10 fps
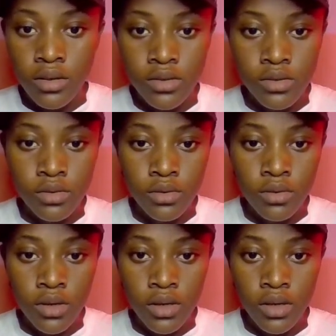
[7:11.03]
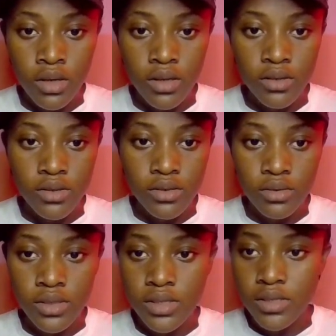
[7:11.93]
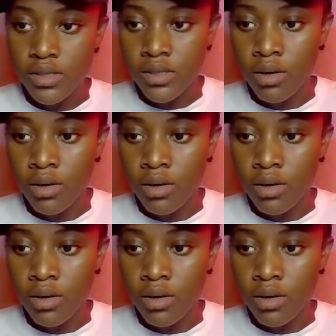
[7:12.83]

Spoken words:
so this is it.